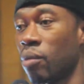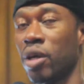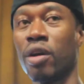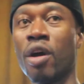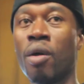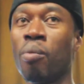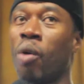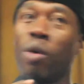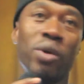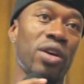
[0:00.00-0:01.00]
Kemet. But
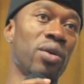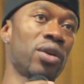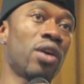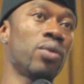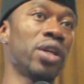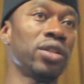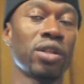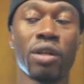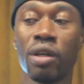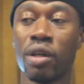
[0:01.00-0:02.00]
what we don't know
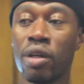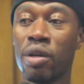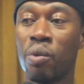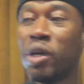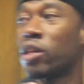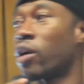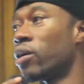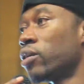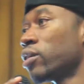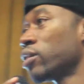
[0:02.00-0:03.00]
is, we
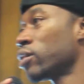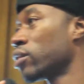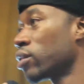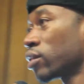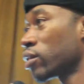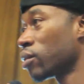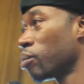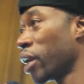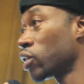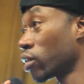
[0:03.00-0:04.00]
learned,
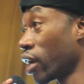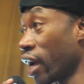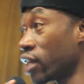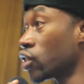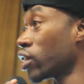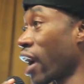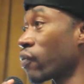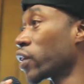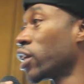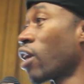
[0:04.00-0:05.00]
based on an ancient
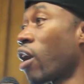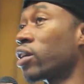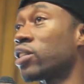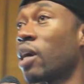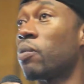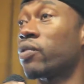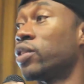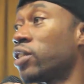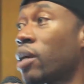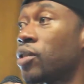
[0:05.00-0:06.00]
African archetype of
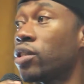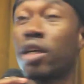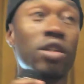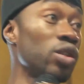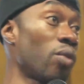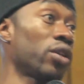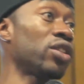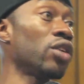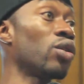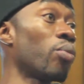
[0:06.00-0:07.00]
conception, that the
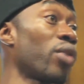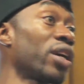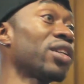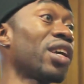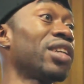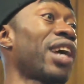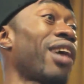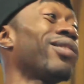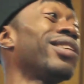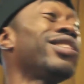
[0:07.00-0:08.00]
smallest thing you could break a thing
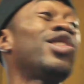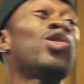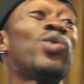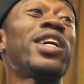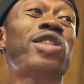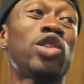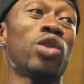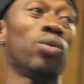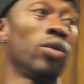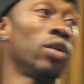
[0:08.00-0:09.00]
down into is two.